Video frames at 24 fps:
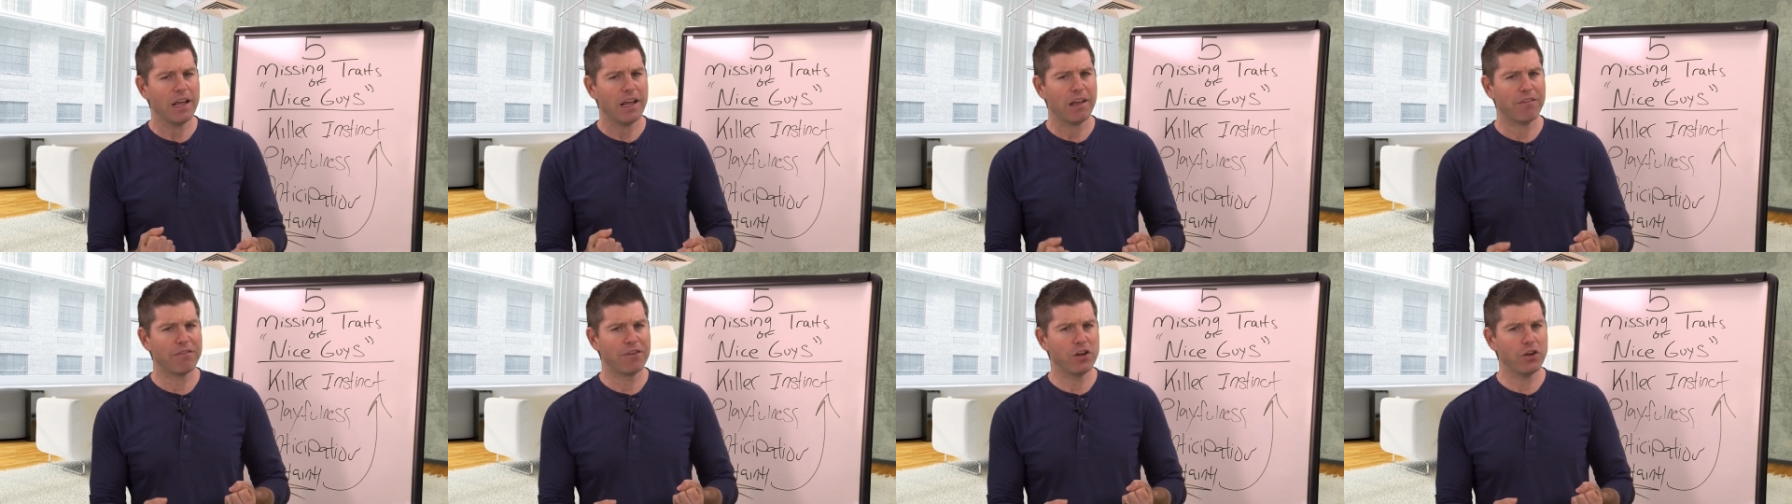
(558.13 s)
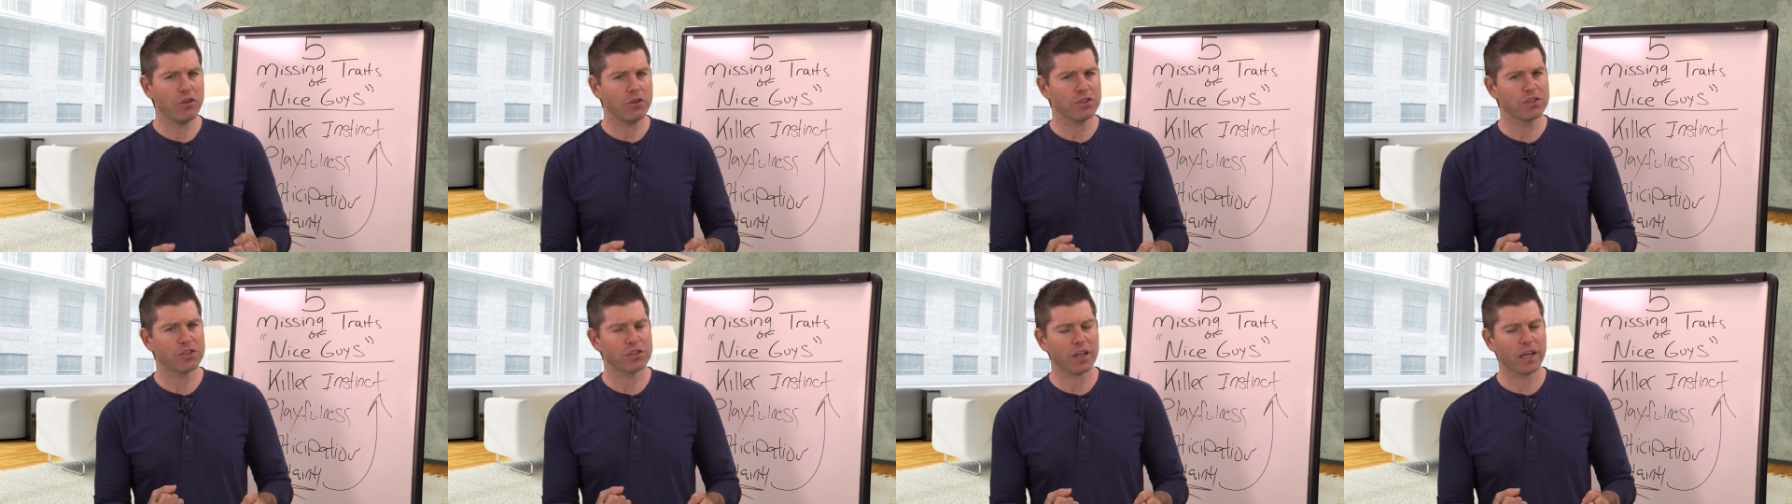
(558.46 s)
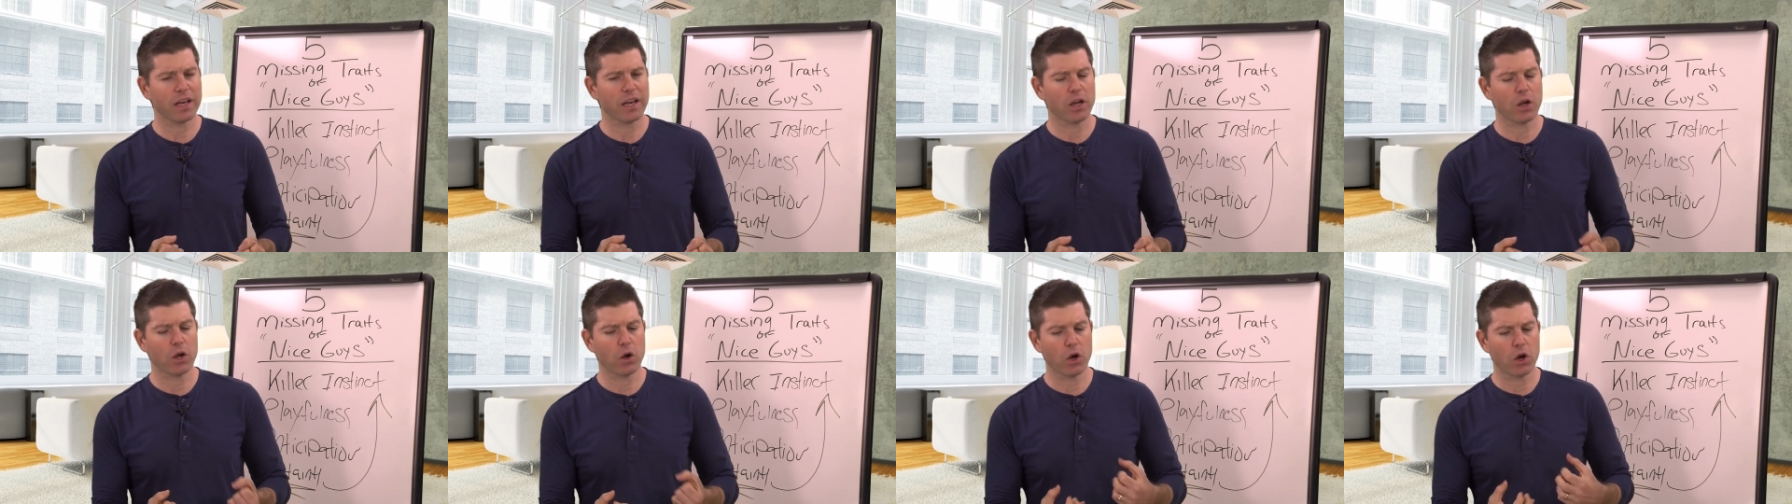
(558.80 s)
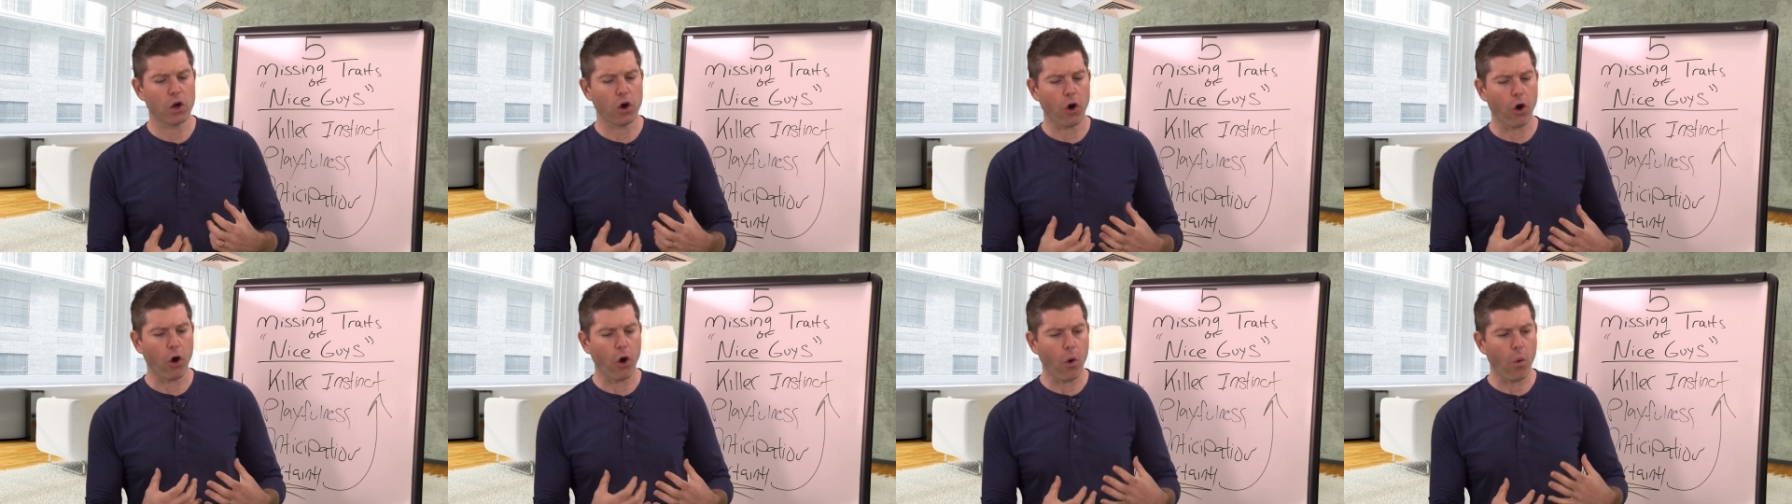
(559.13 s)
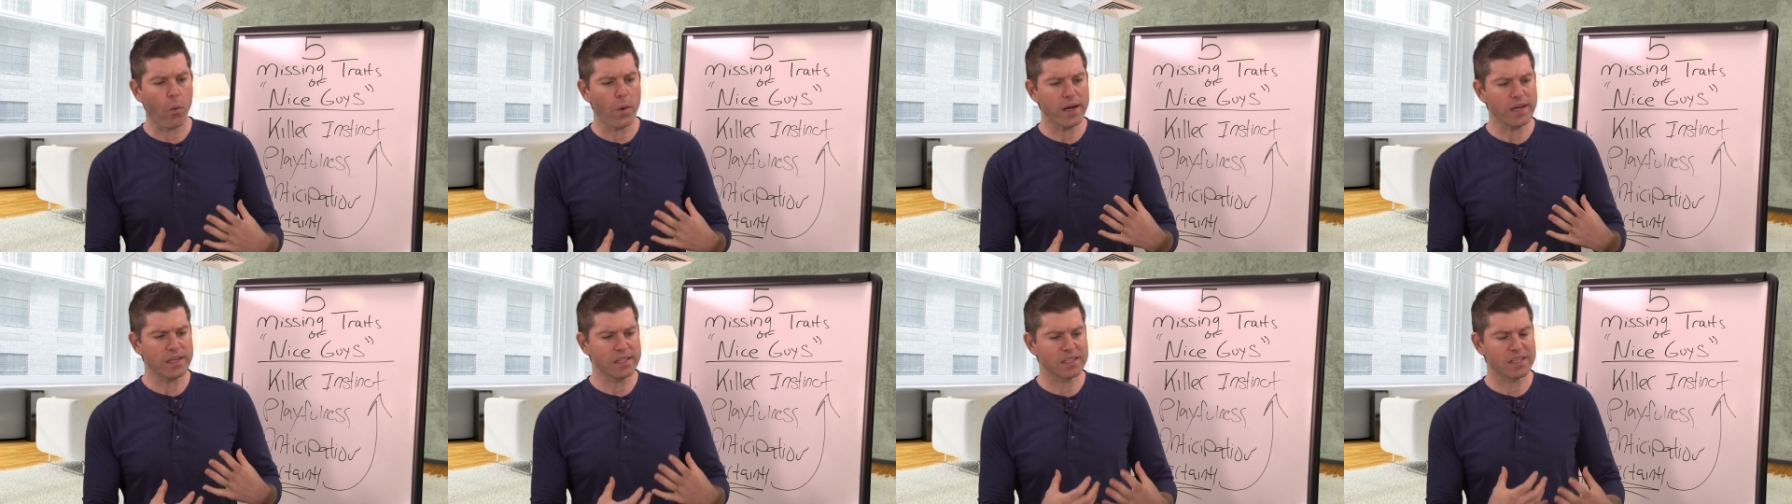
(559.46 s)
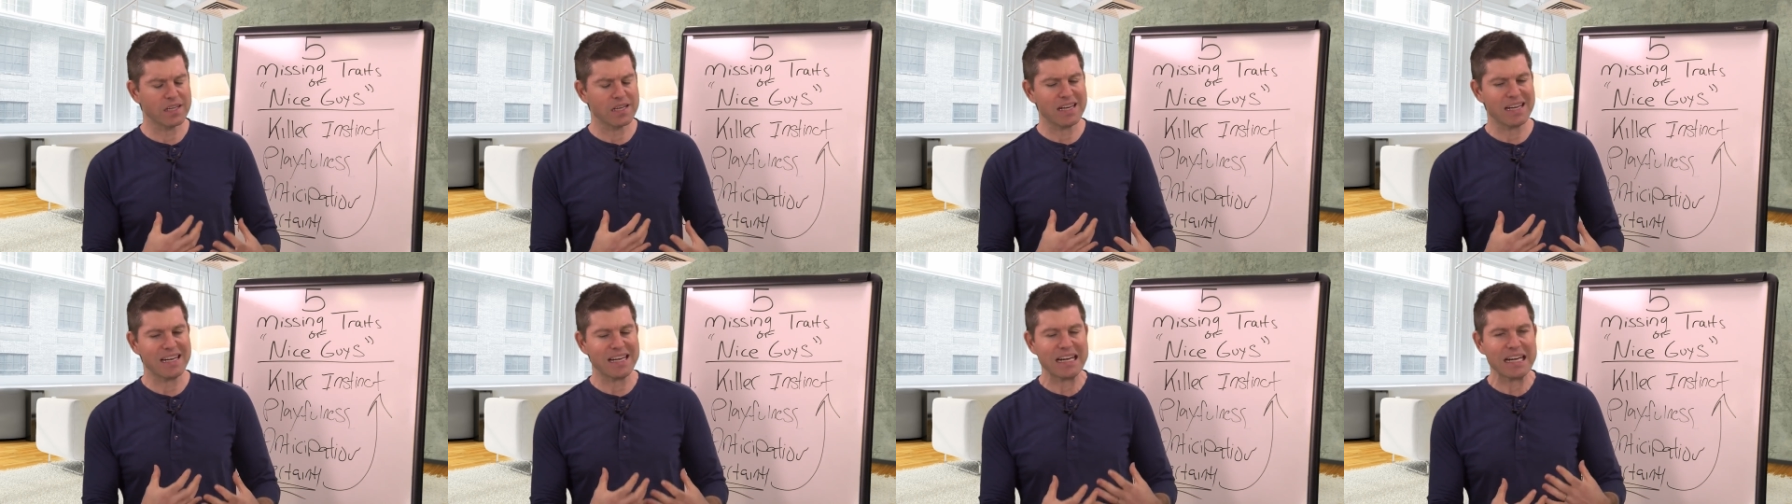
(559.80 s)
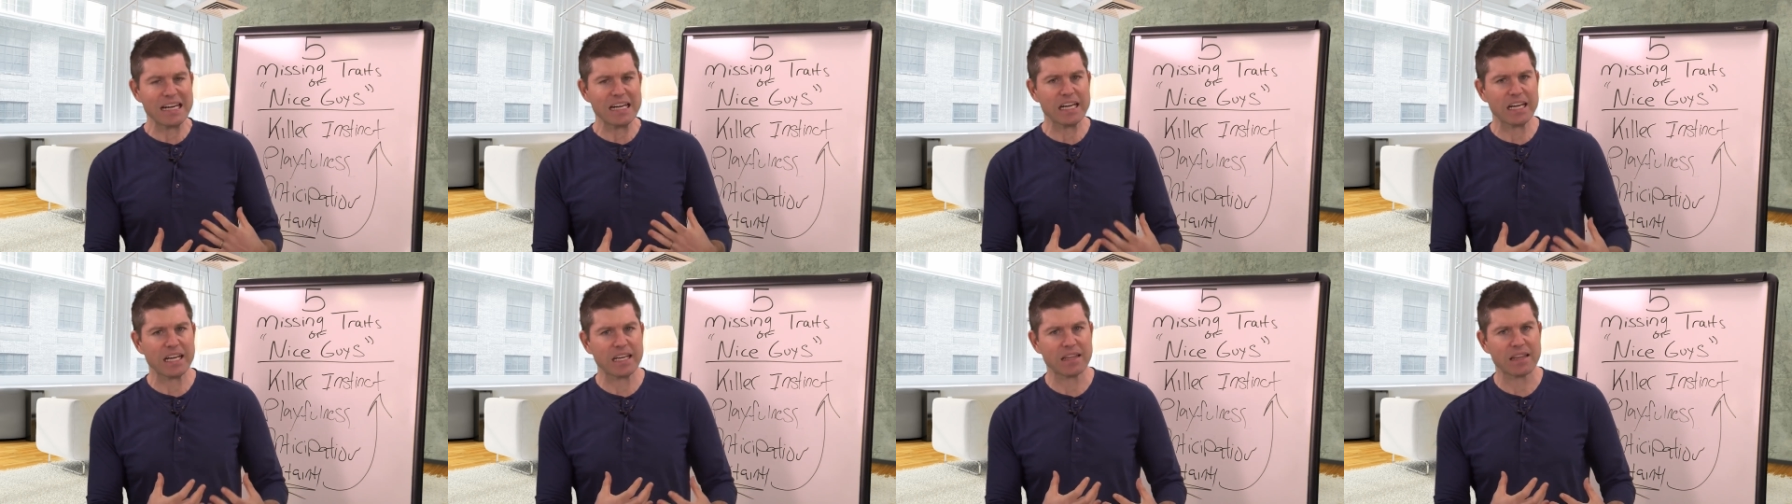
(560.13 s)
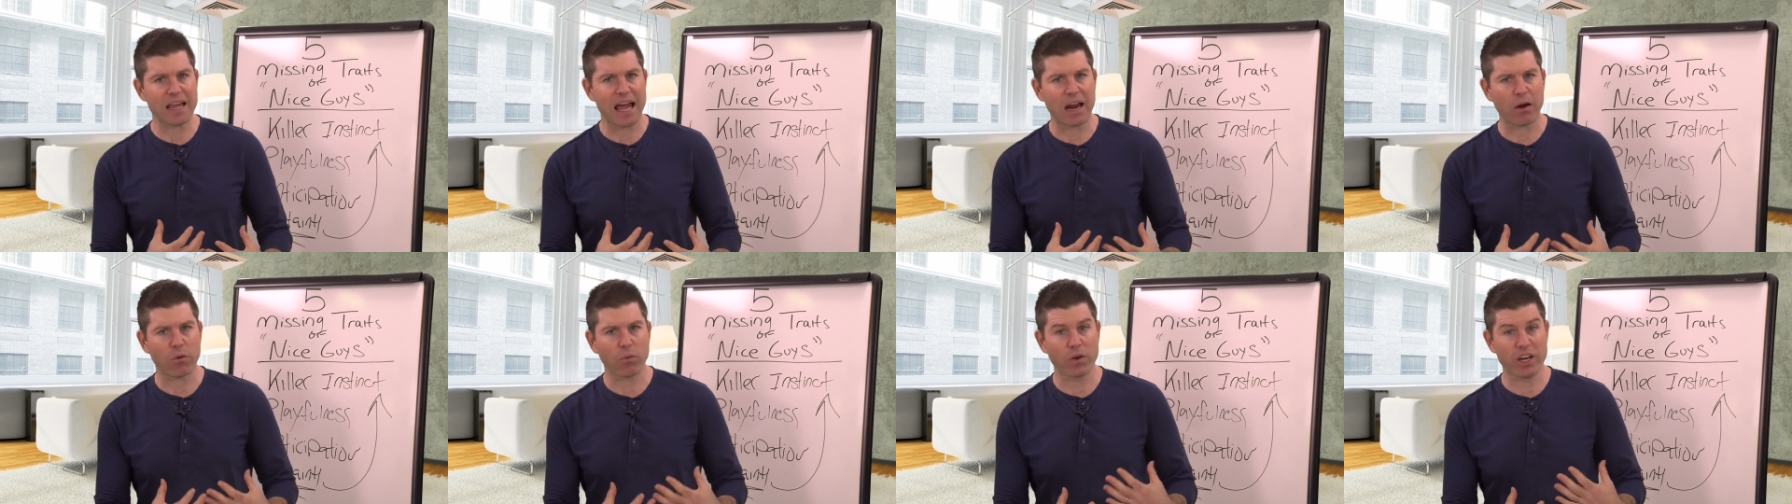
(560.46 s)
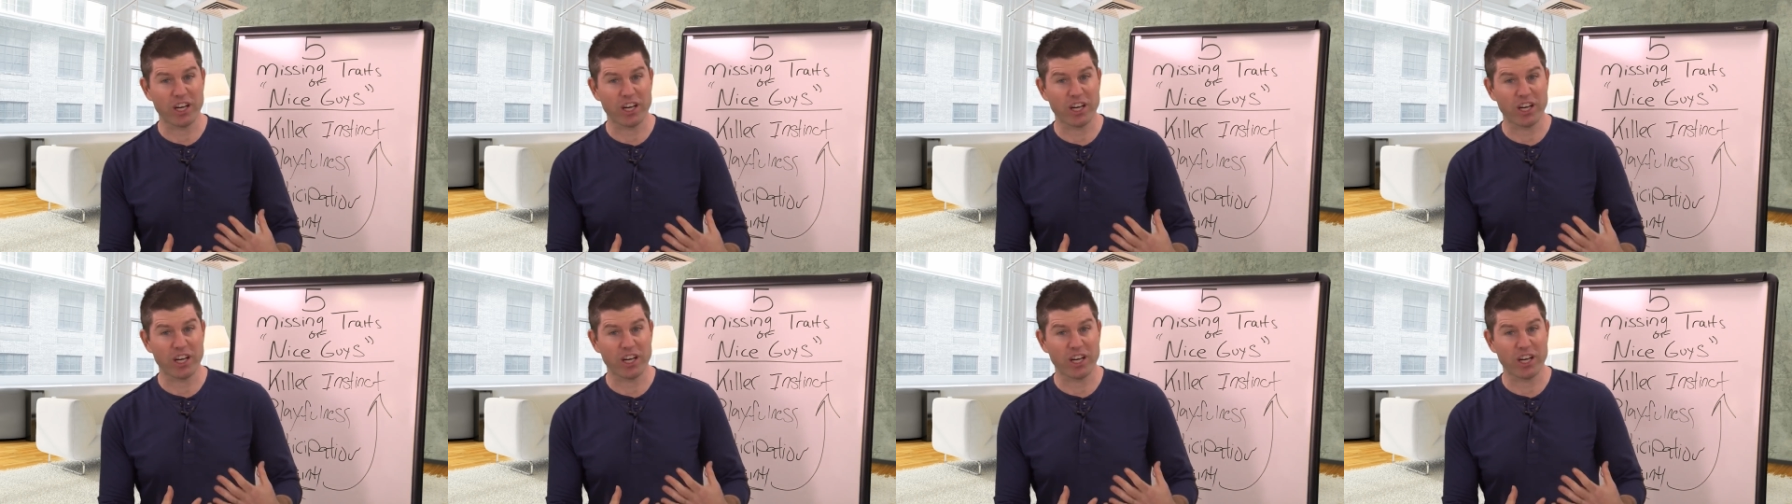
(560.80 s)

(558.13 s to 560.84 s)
If you're like always needing that